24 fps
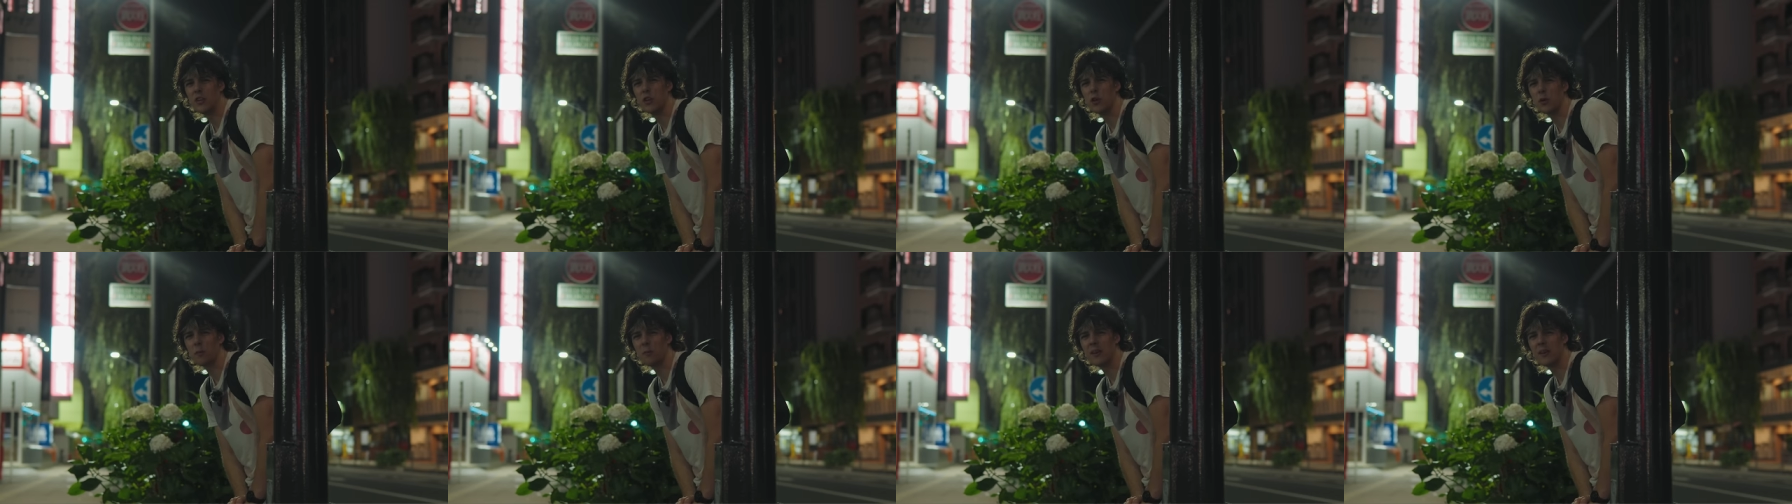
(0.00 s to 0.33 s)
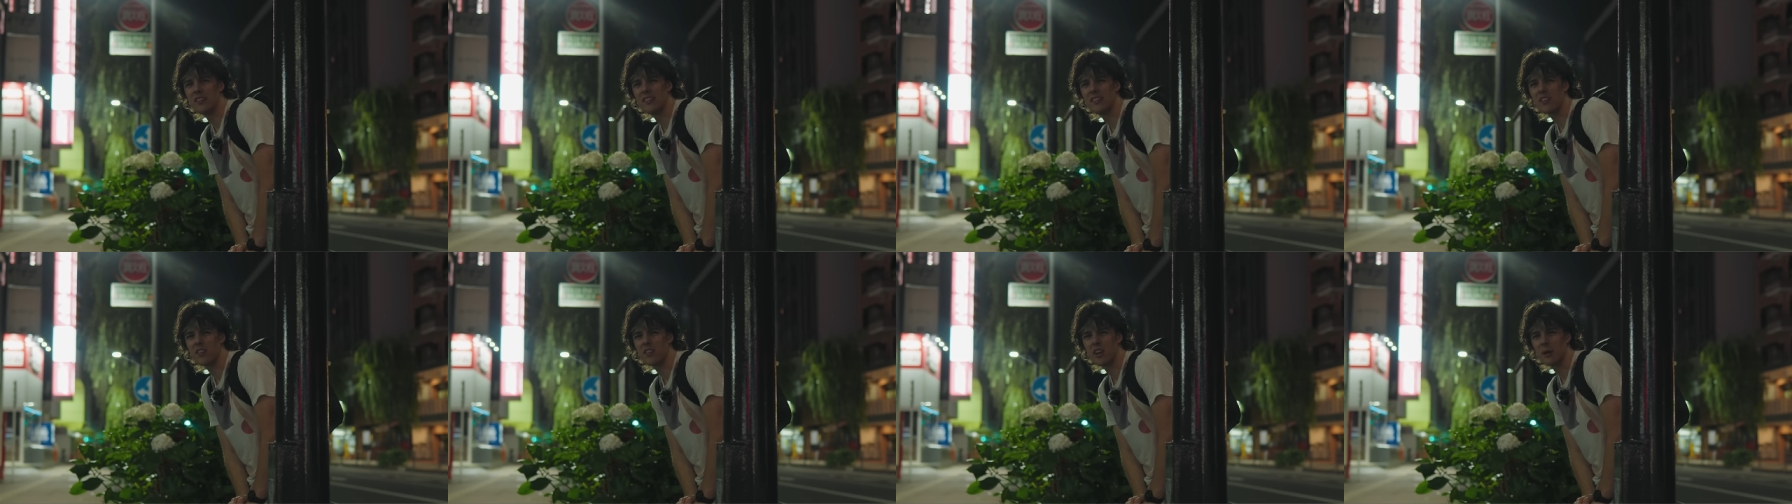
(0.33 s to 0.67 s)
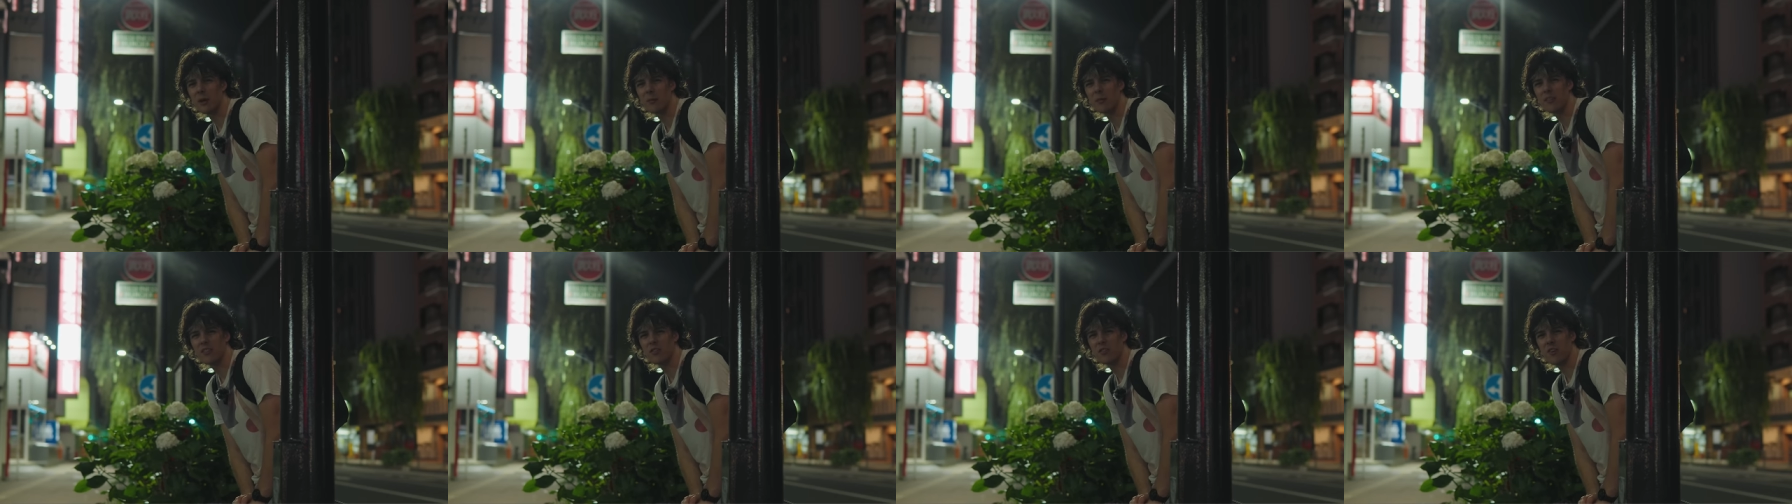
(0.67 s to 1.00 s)
You know basic
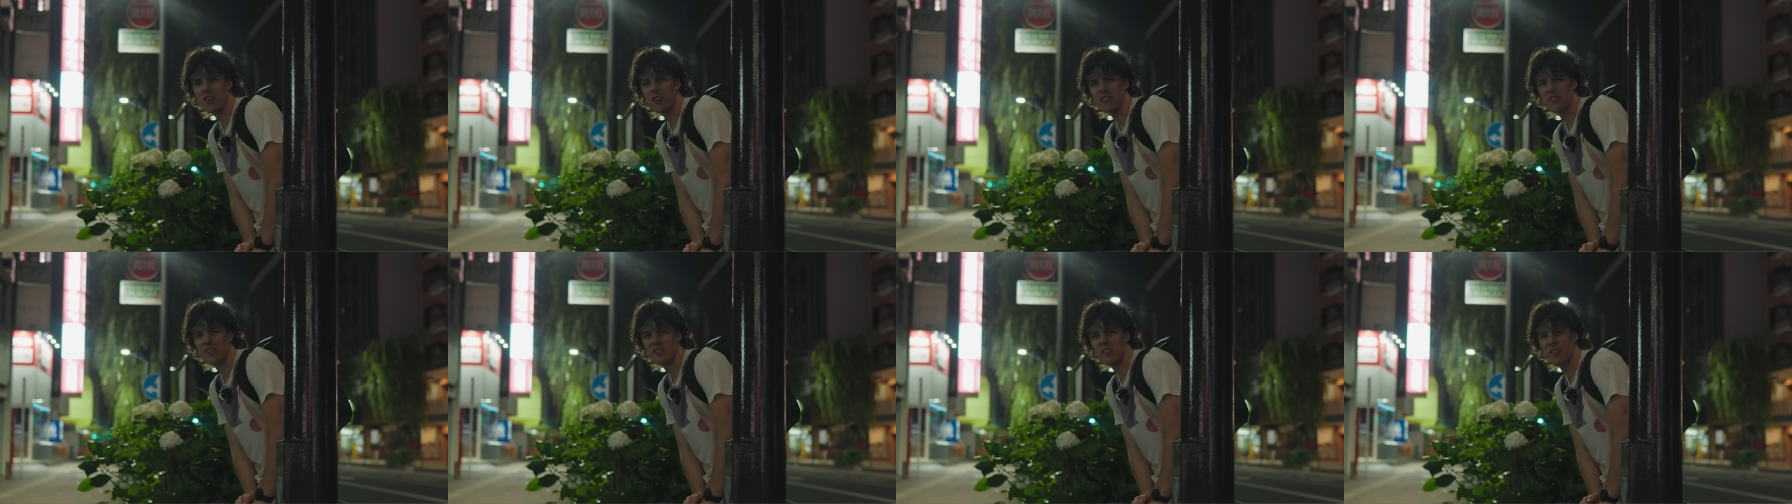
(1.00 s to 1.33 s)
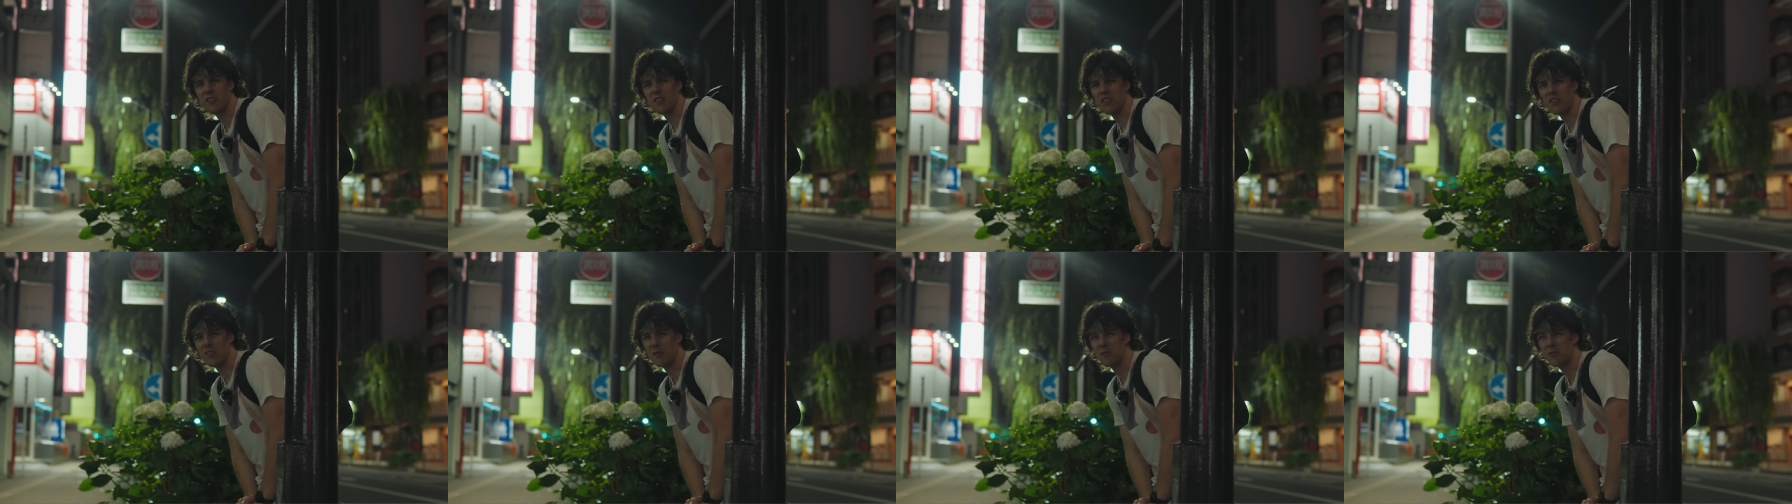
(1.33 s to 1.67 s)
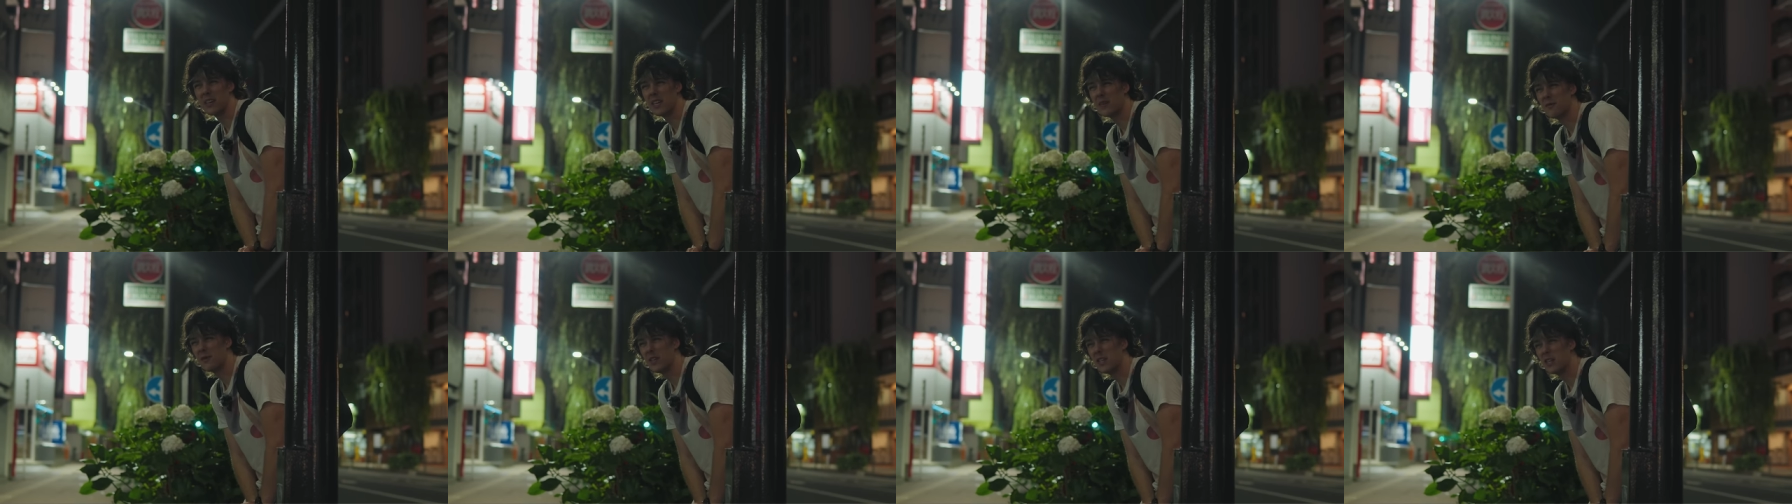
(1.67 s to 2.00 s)
grammar structure,
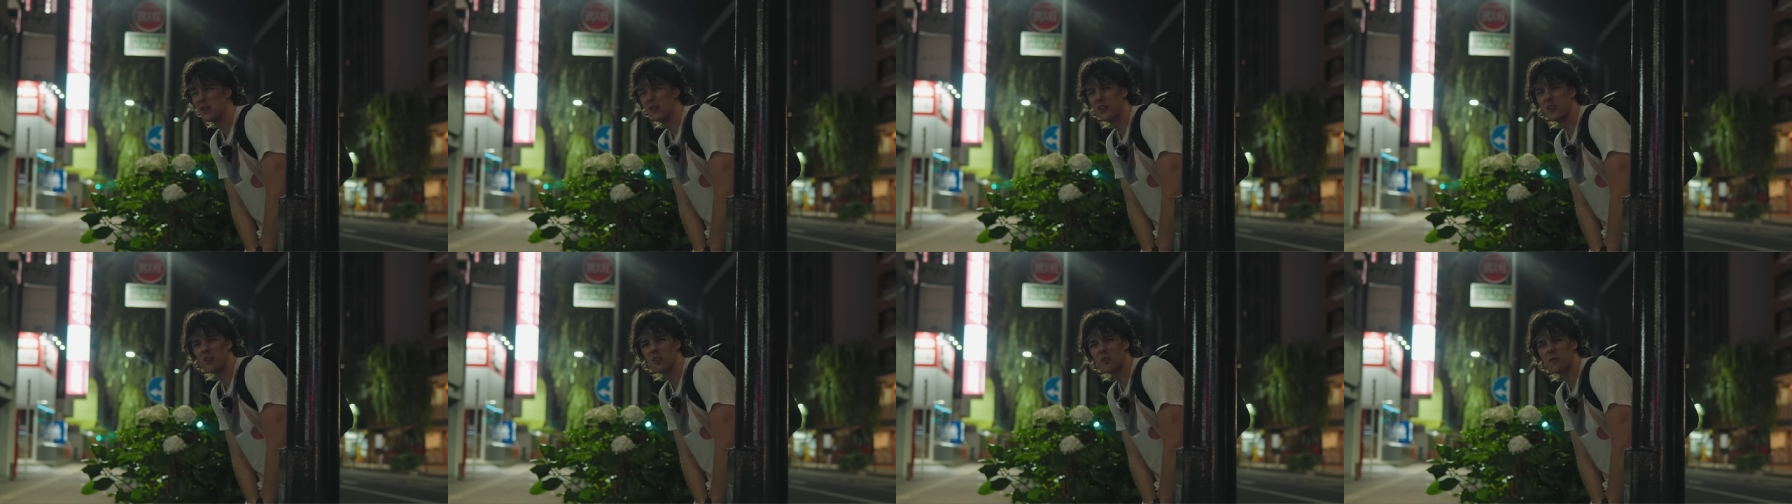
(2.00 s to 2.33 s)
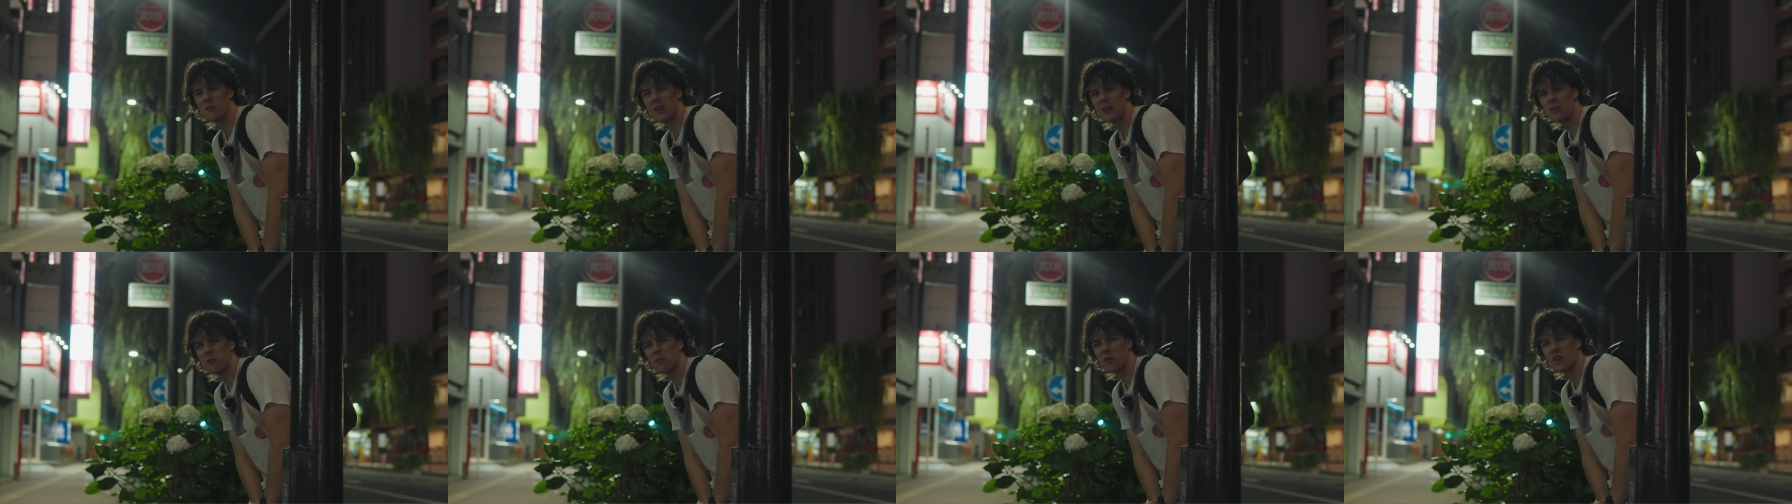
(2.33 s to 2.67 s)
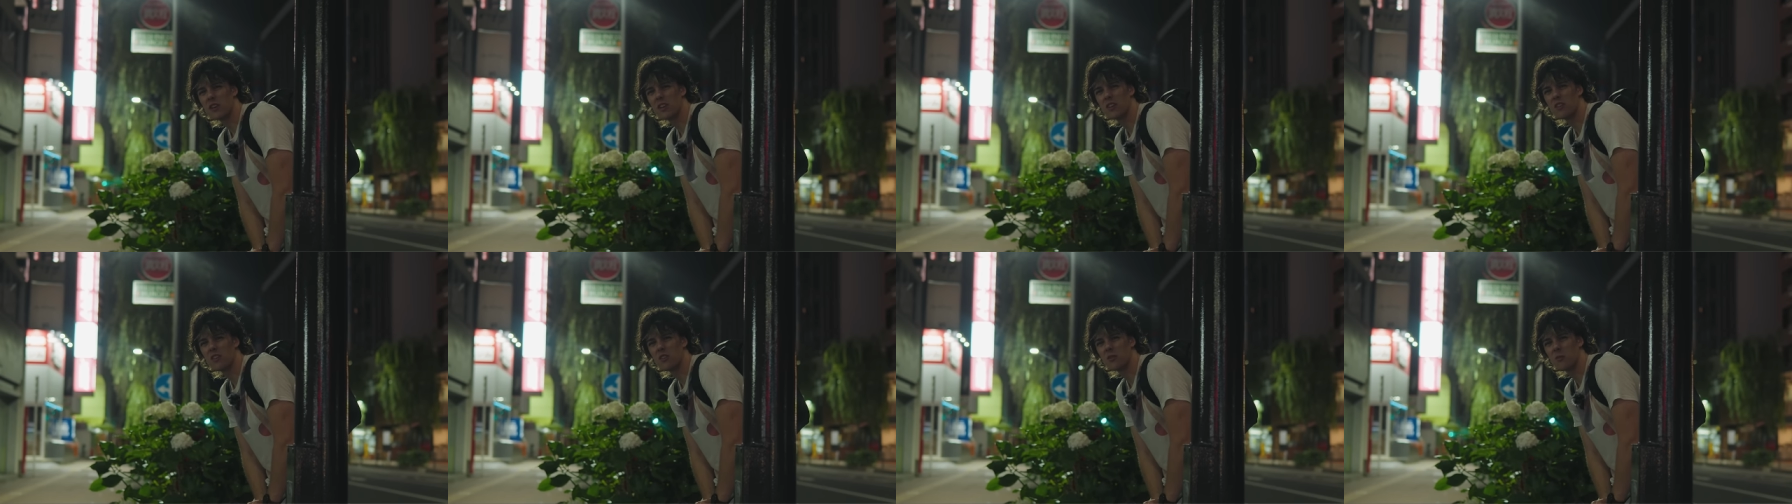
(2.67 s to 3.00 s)
maybe you know about
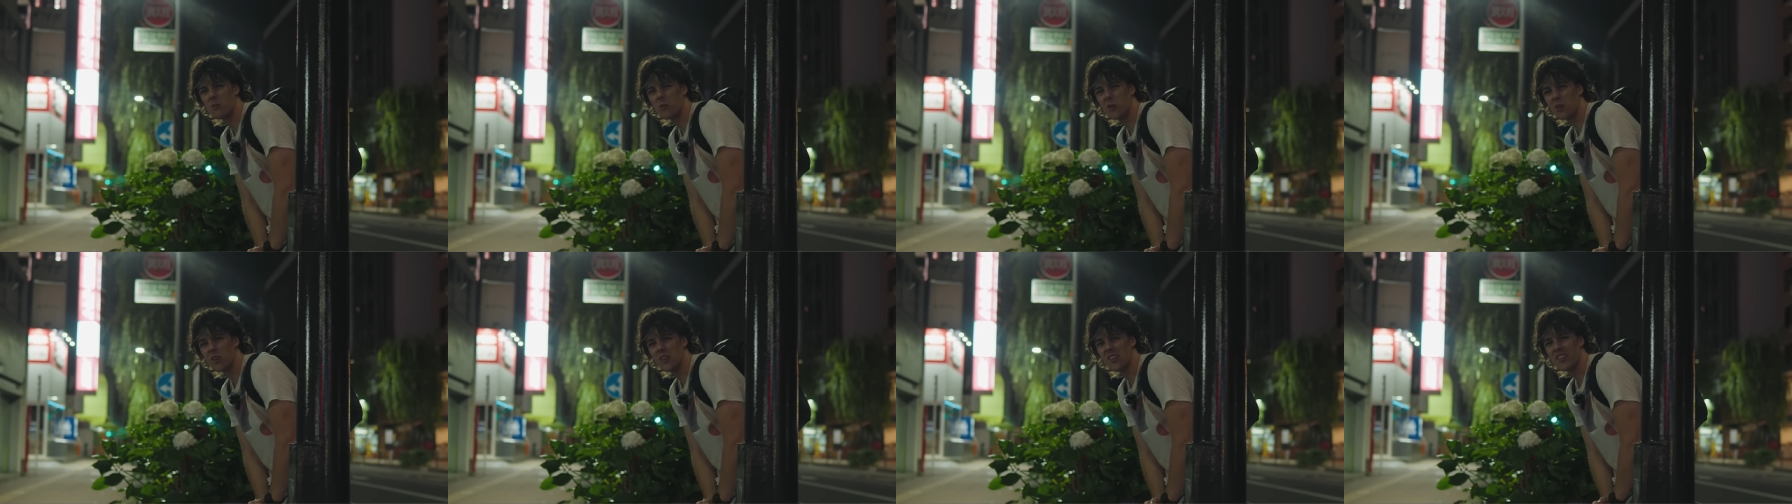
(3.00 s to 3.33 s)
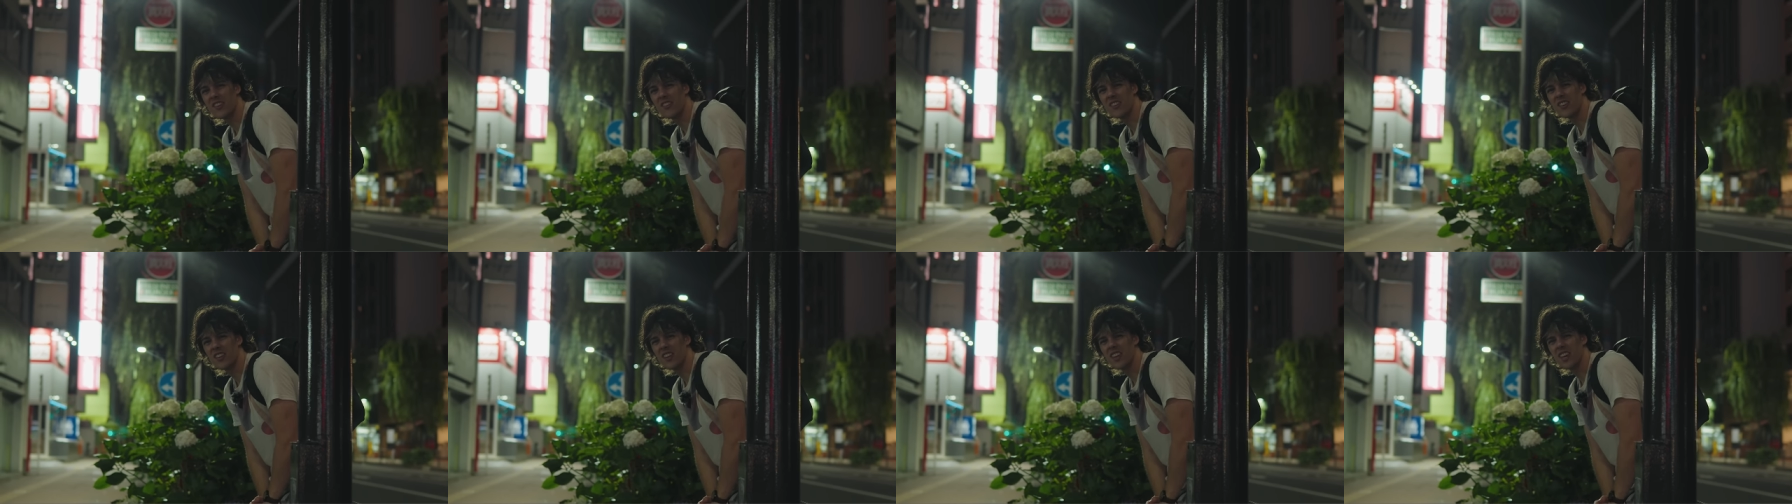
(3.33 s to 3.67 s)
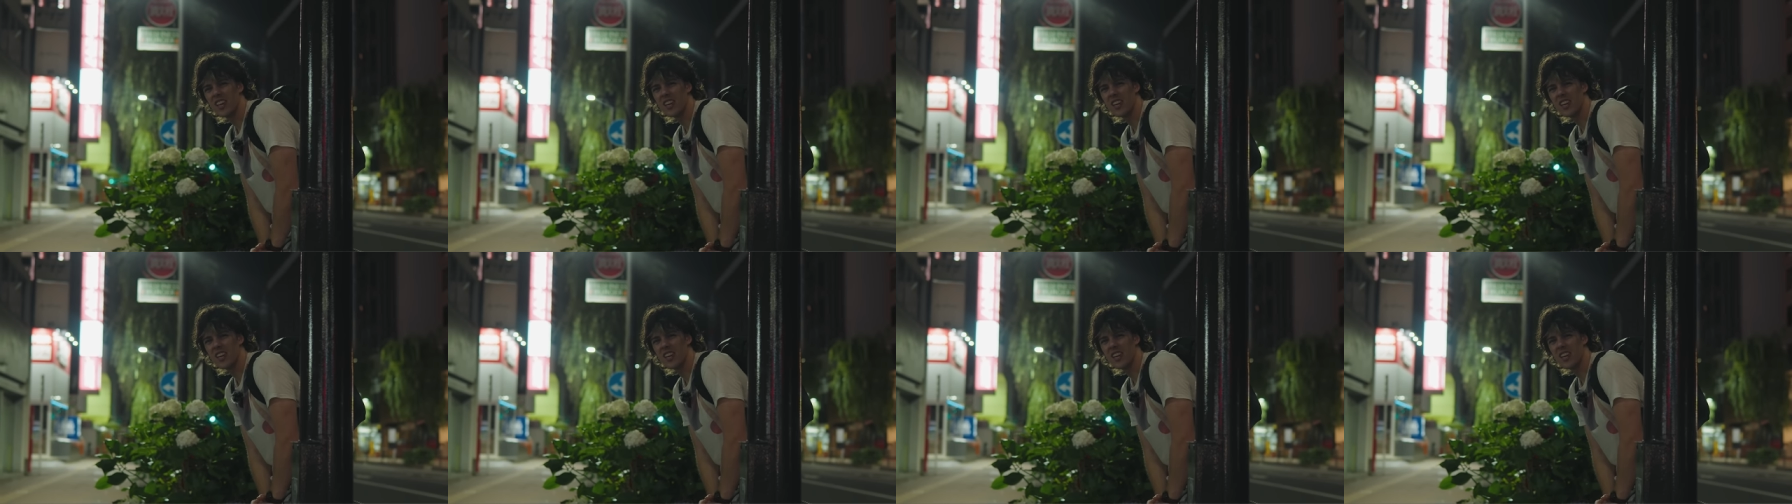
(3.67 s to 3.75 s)
100 words.